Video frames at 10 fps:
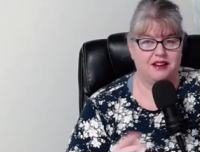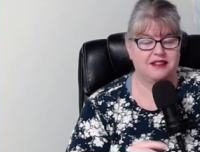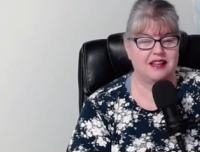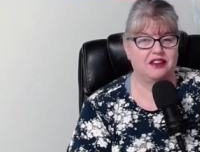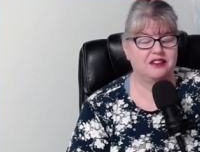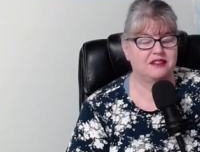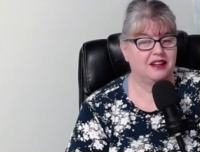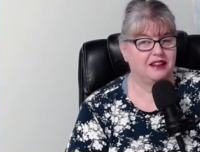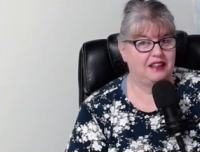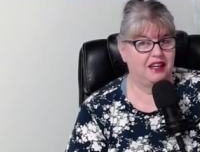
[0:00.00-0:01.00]
Sellers,
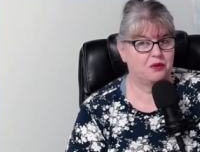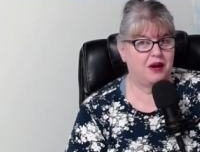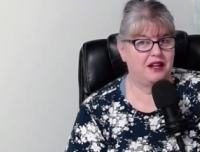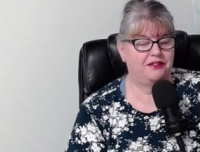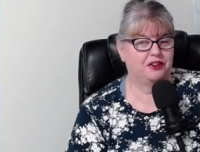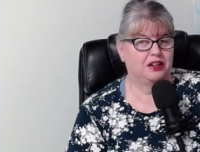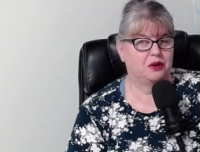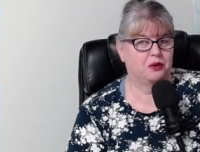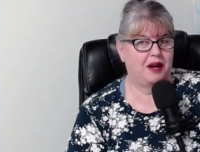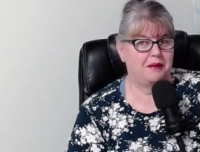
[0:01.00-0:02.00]
get ready for a
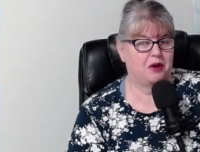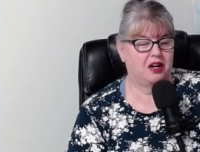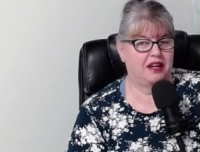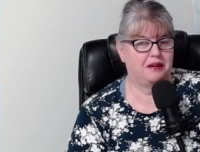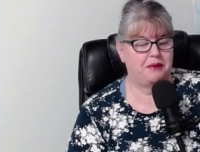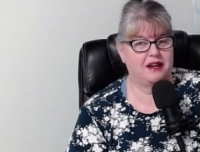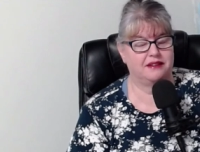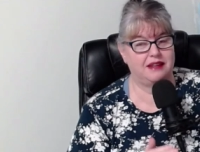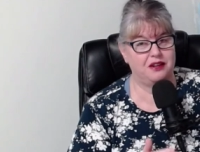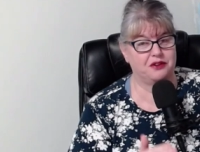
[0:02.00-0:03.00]
great market
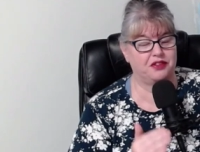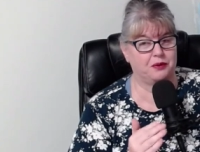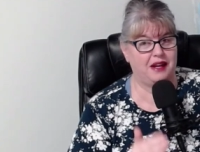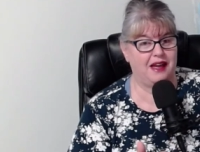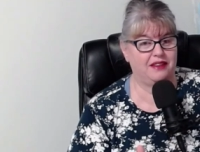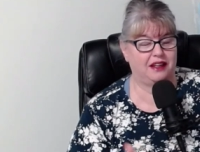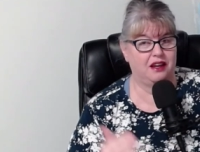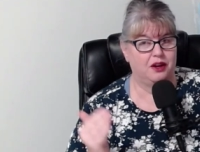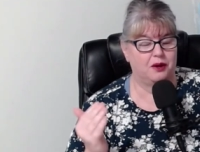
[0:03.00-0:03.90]
because here's the reality.